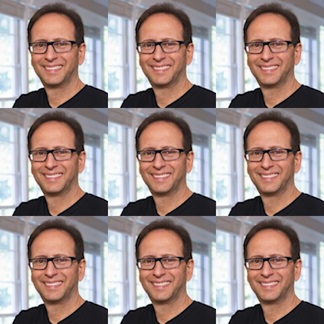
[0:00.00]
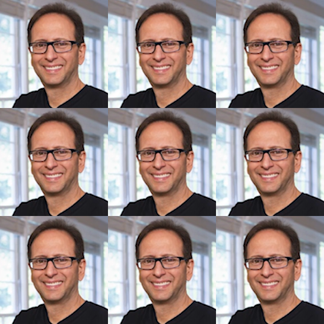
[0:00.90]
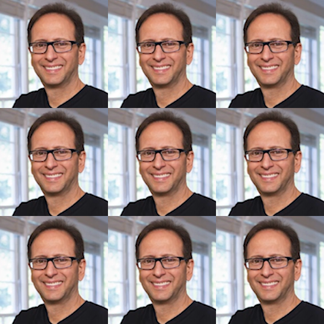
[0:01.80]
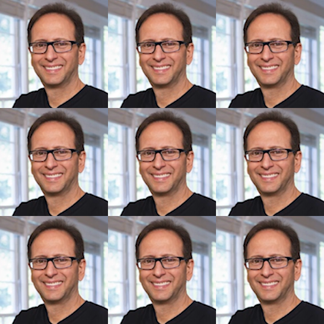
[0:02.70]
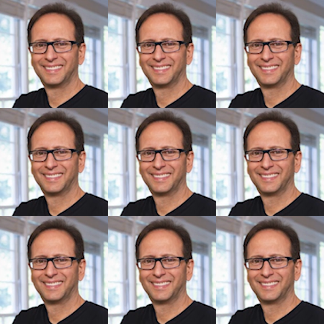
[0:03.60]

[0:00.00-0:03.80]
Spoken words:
[no speech]